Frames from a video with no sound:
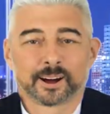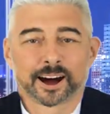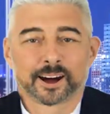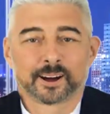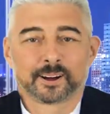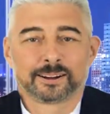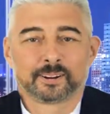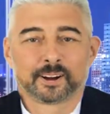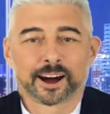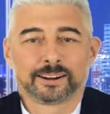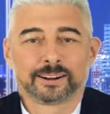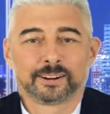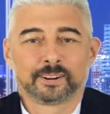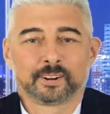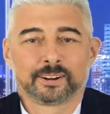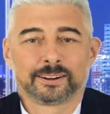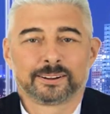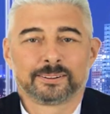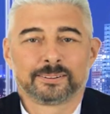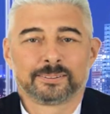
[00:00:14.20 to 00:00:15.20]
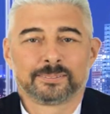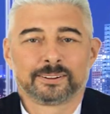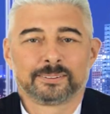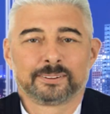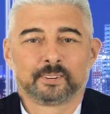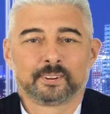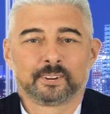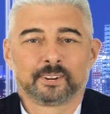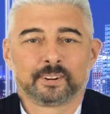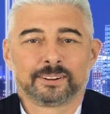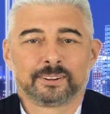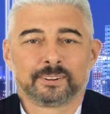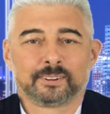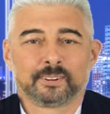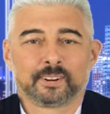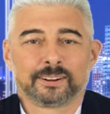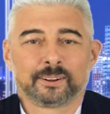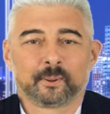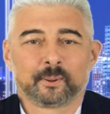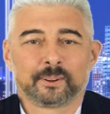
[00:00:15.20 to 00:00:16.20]
crimes on Giant
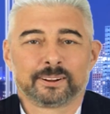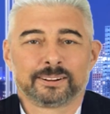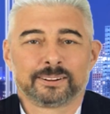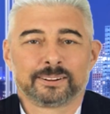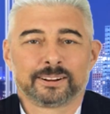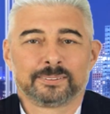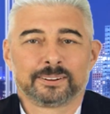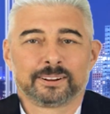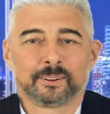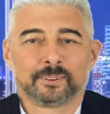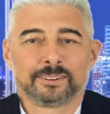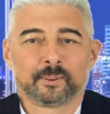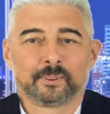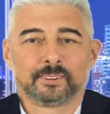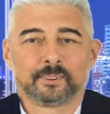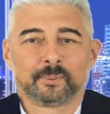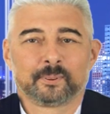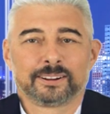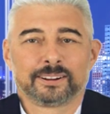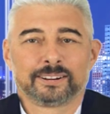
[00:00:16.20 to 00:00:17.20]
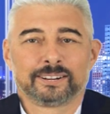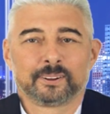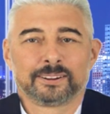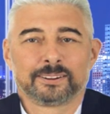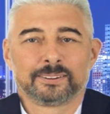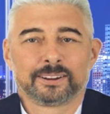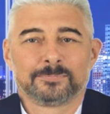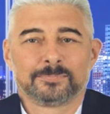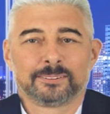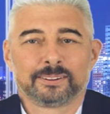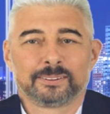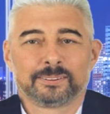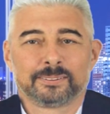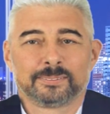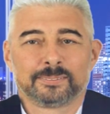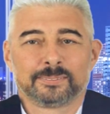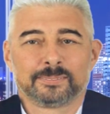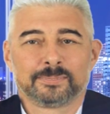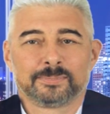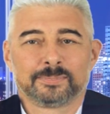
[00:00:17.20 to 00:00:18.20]
Exchange? Currency conversion is not
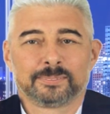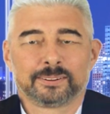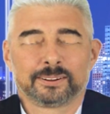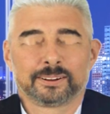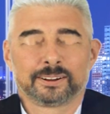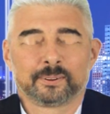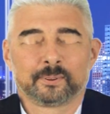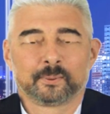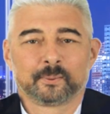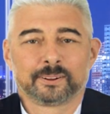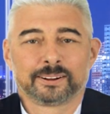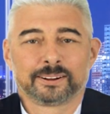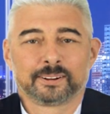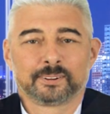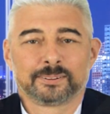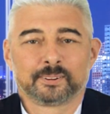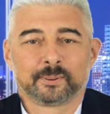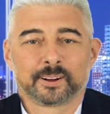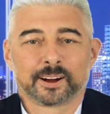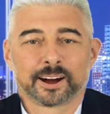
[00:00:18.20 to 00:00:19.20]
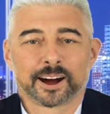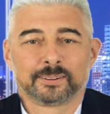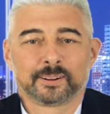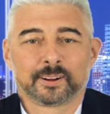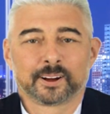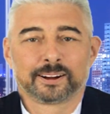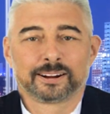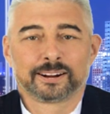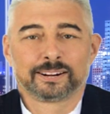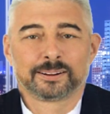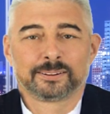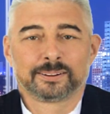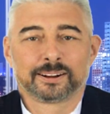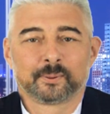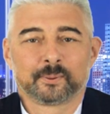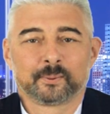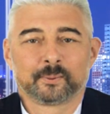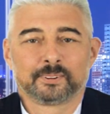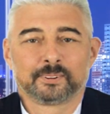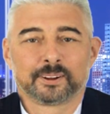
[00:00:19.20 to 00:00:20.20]
available. High masternode price
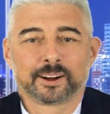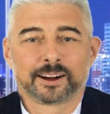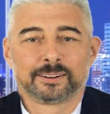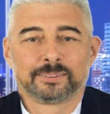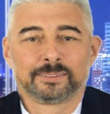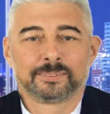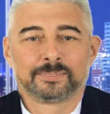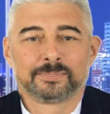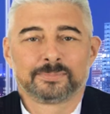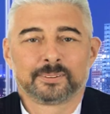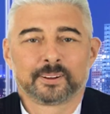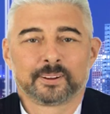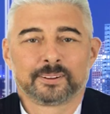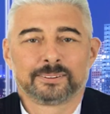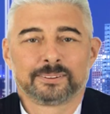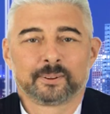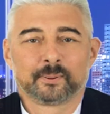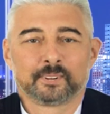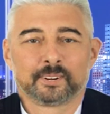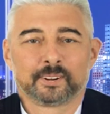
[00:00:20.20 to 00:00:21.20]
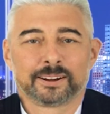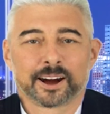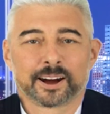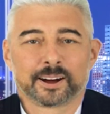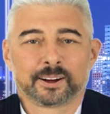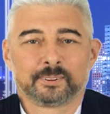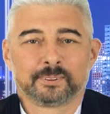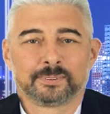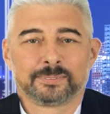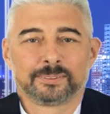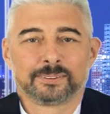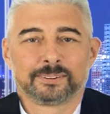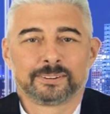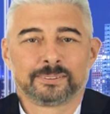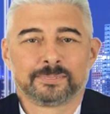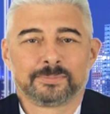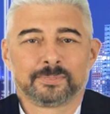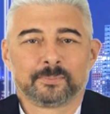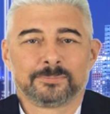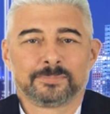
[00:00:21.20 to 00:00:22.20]
barrier for rogue brokers and
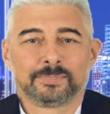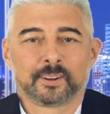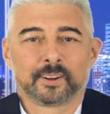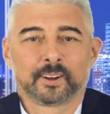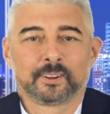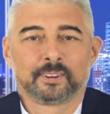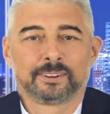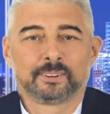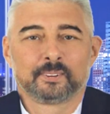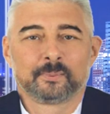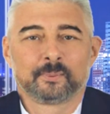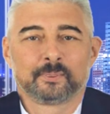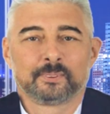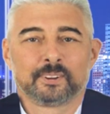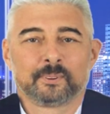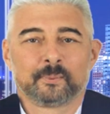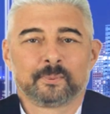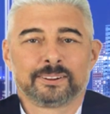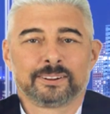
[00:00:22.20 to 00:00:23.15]
oracles. The prohibition to